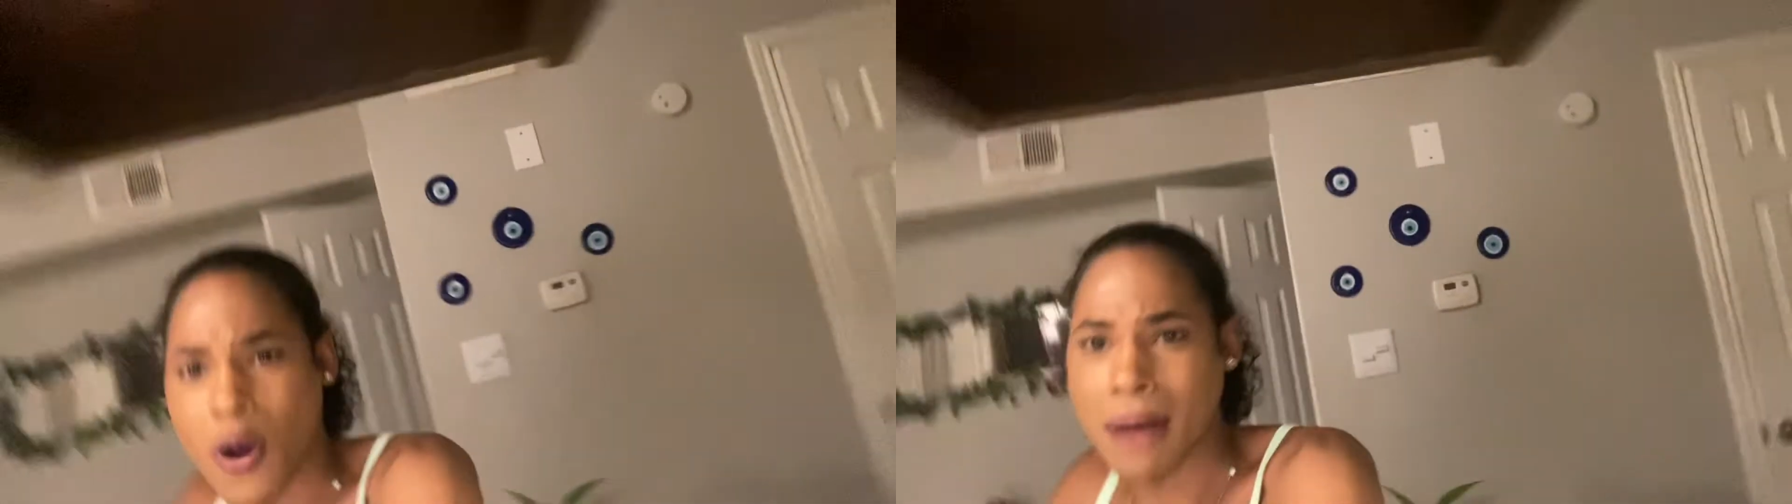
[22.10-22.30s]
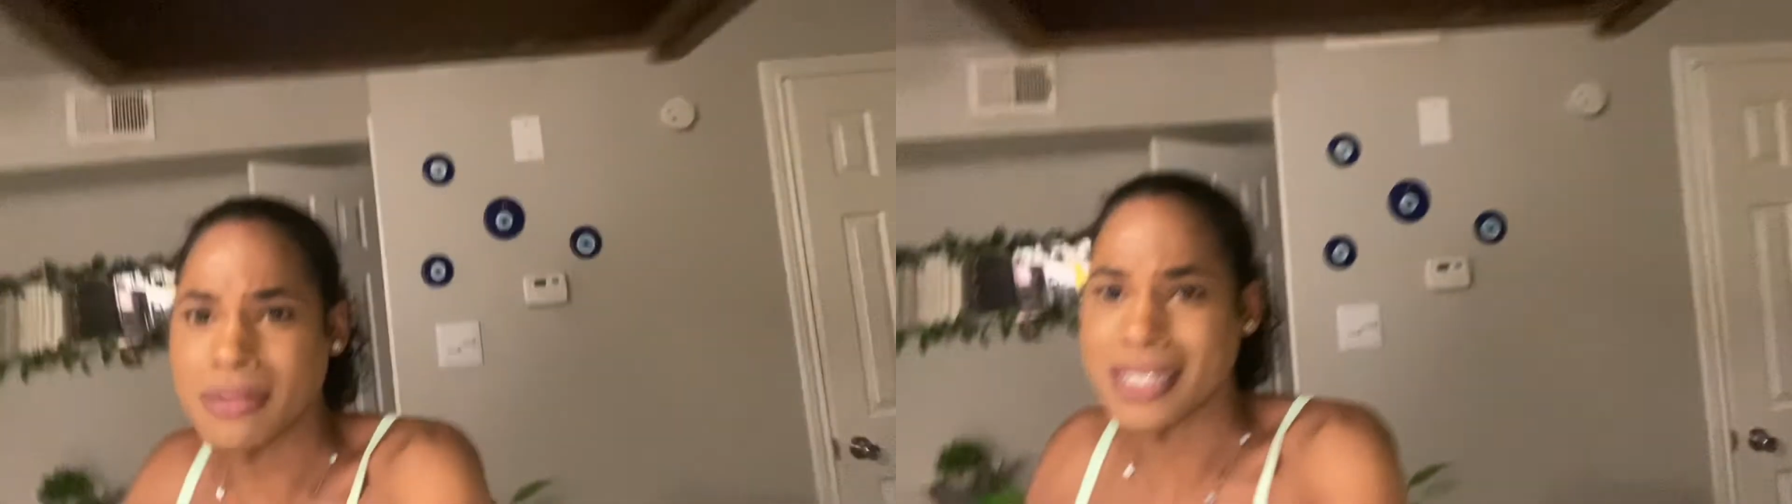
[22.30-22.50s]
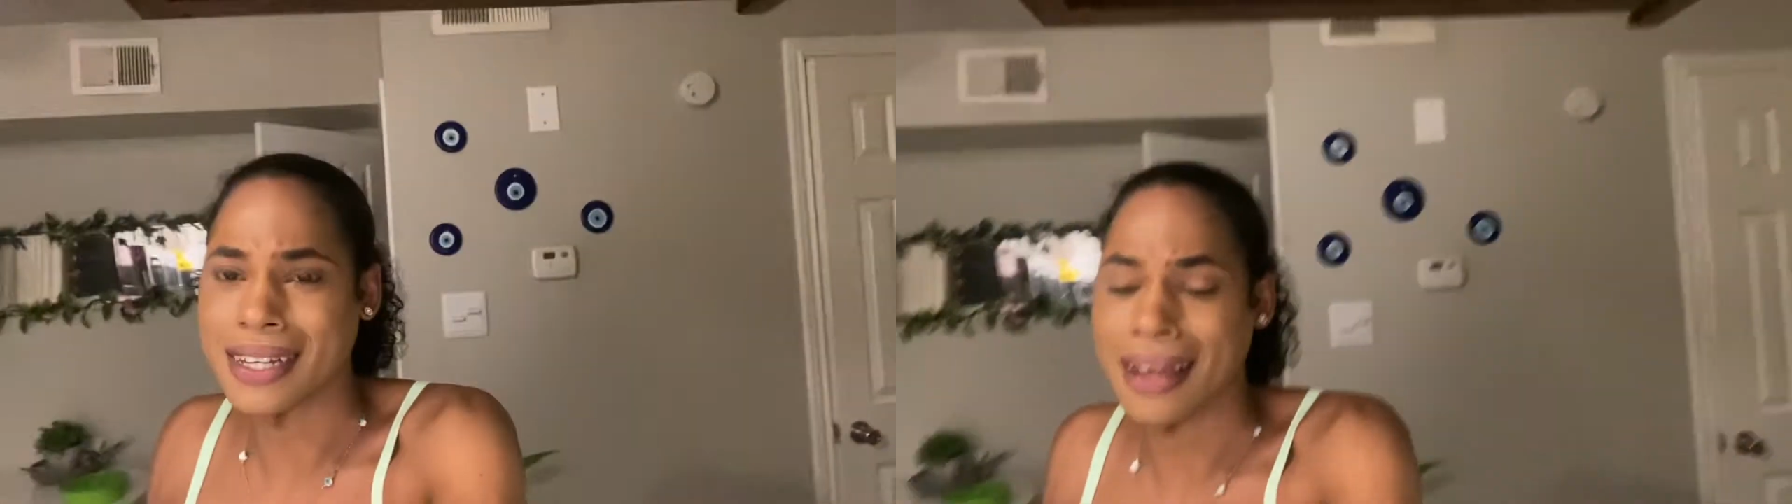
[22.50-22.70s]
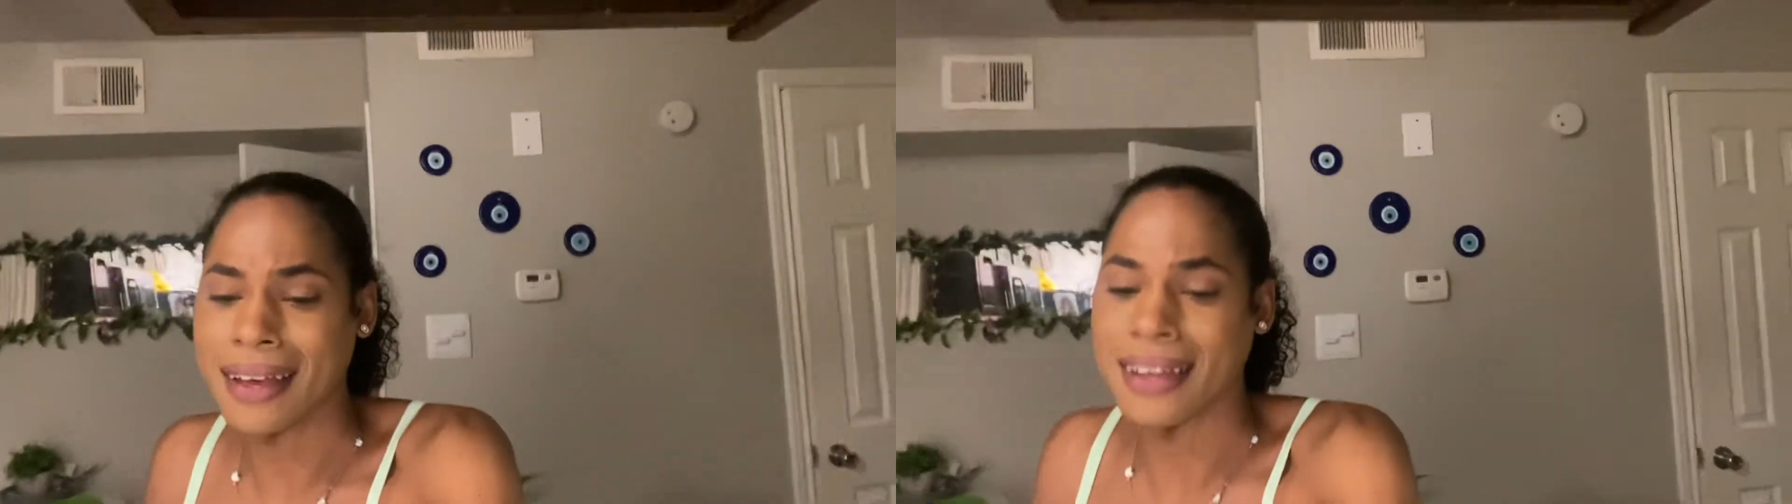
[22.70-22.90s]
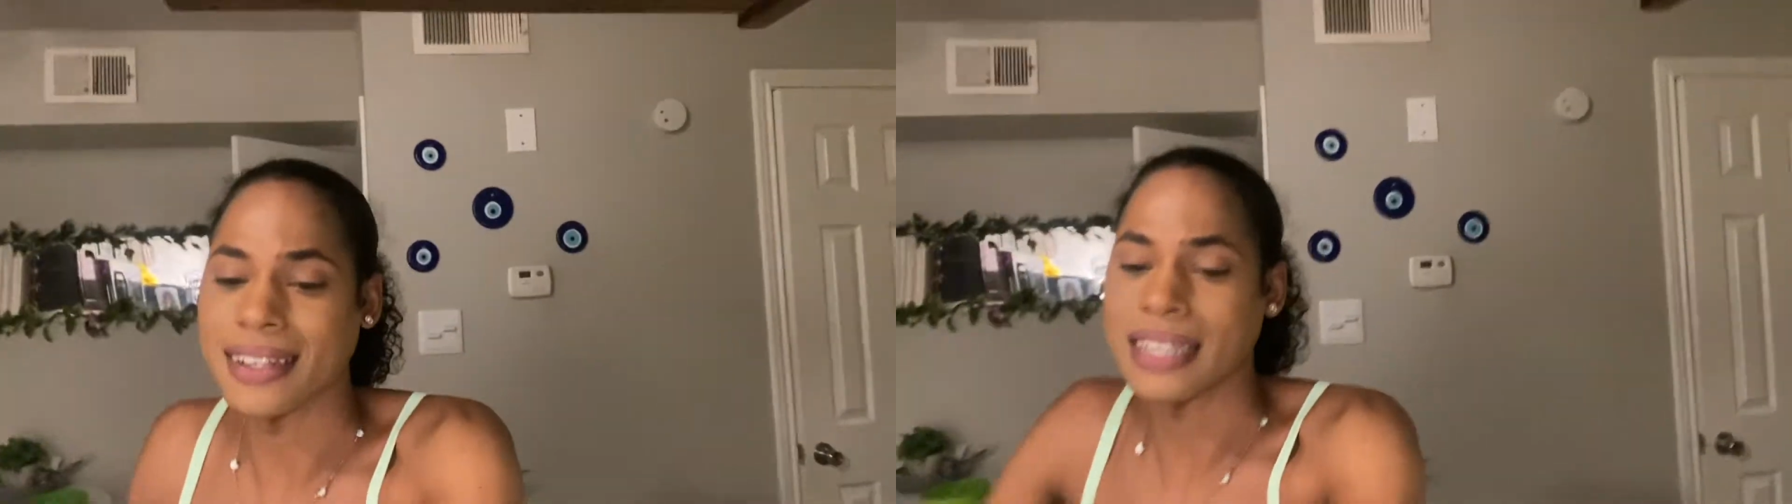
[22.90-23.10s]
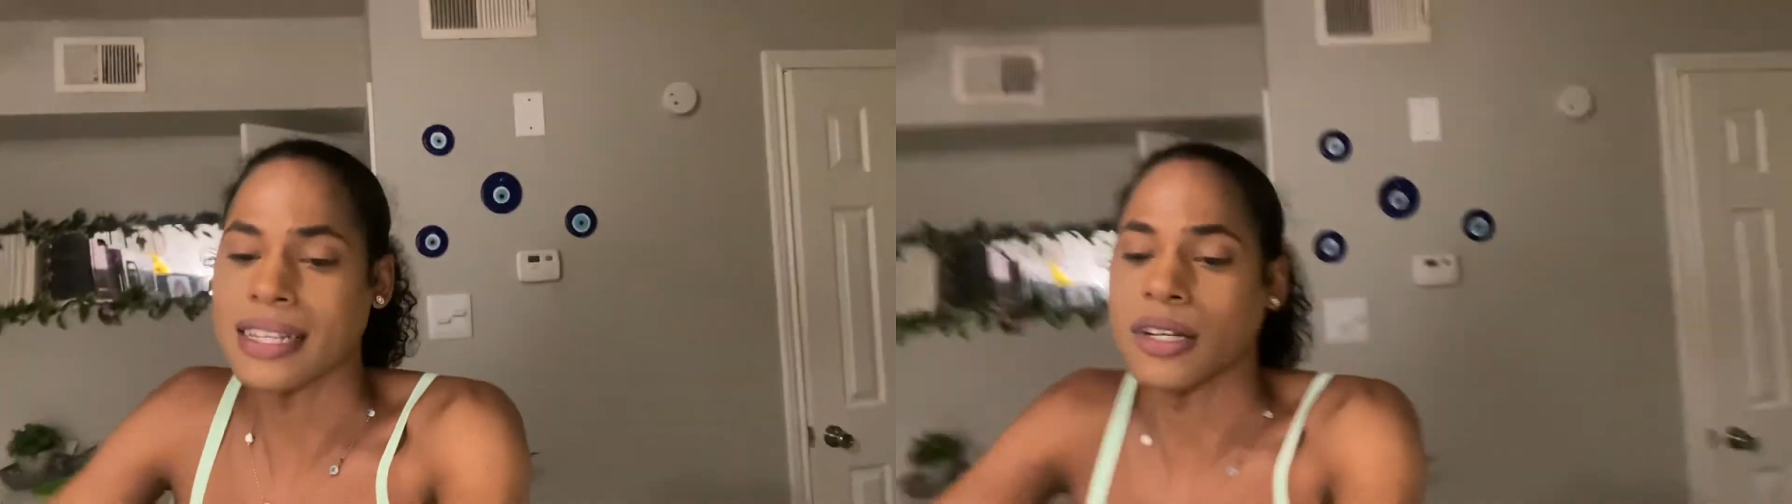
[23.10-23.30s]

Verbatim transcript: I'm dead. That's how